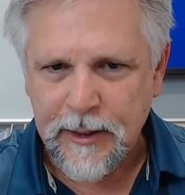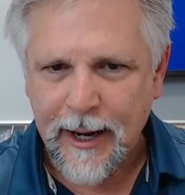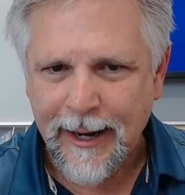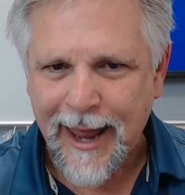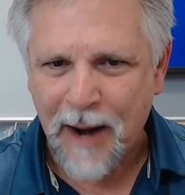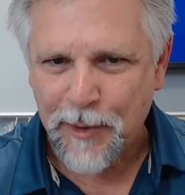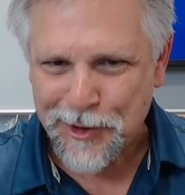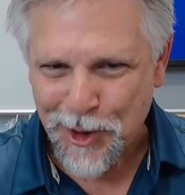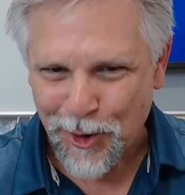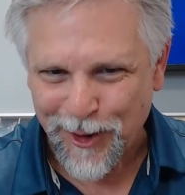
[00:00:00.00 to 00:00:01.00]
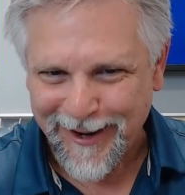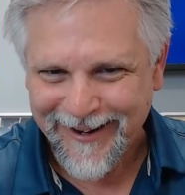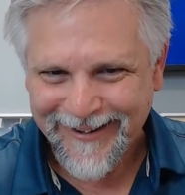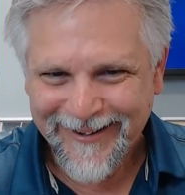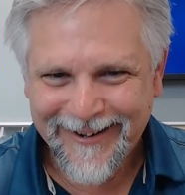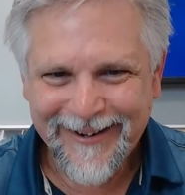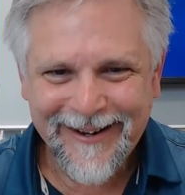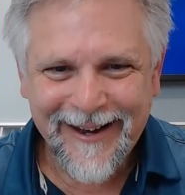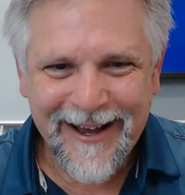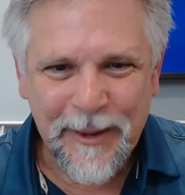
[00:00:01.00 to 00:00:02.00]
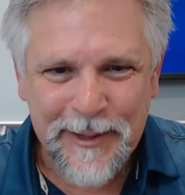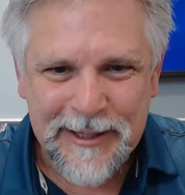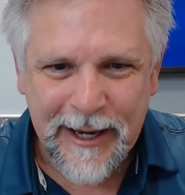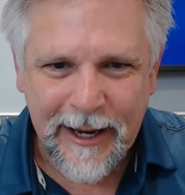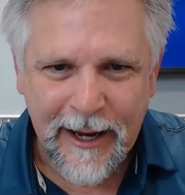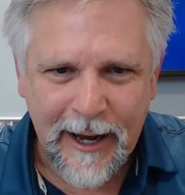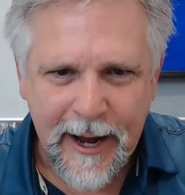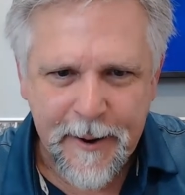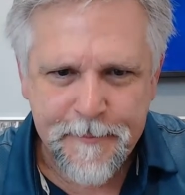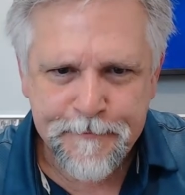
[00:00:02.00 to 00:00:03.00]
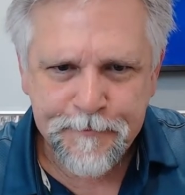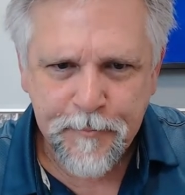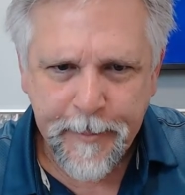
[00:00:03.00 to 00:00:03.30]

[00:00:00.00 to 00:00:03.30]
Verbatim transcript: laboratory. Let me see. Um,